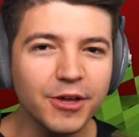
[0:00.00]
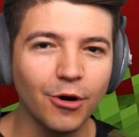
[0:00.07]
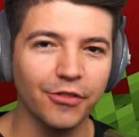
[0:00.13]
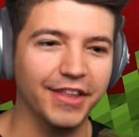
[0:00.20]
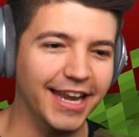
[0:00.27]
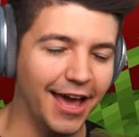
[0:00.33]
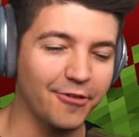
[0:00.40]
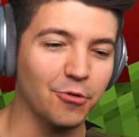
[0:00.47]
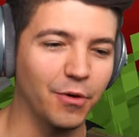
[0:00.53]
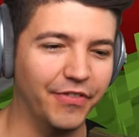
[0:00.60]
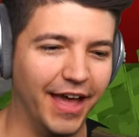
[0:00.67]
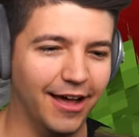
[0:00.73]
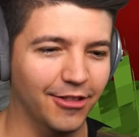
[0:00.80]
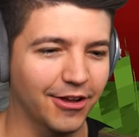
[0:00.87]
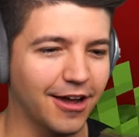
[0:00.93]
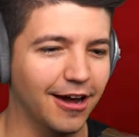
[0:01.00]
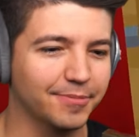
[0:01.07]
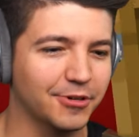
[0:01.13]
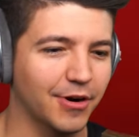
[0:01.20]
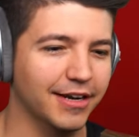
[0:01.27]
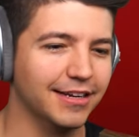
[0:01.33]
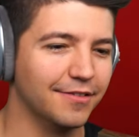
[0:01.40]
we go to the nether with the
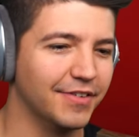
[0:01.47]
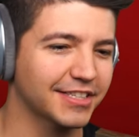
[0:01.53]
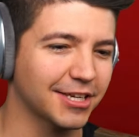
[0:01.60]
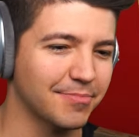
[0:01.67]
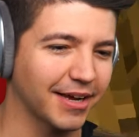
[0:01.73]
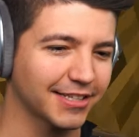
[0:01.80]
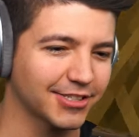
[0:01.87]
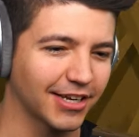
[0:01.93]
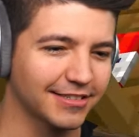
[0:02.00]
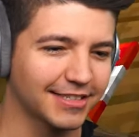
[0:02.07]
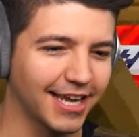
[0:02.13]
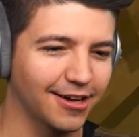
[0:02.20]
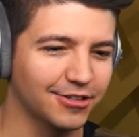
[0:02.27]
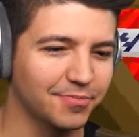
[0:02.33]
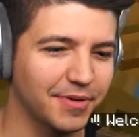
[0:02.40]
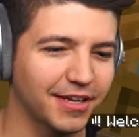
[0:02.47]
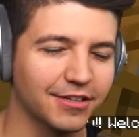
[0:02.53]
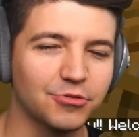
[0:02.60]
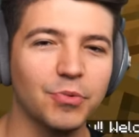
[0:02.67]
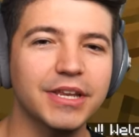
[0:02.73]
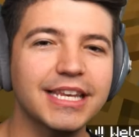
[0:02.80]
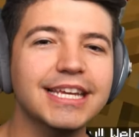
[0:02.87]
helicopter, I need to visit my son's house
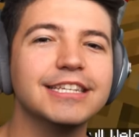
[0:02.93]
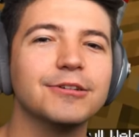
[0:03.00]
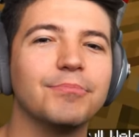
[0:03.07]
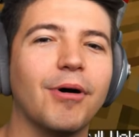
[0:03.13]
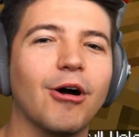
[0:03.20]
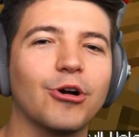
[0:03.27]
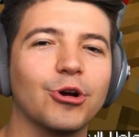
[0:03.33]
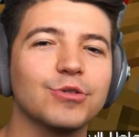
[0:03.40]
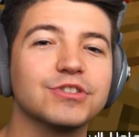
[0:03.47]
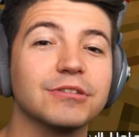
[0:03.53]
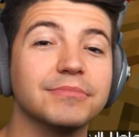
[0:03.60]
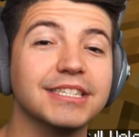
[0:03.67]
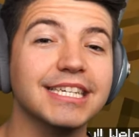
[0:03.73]
because we need to borrow some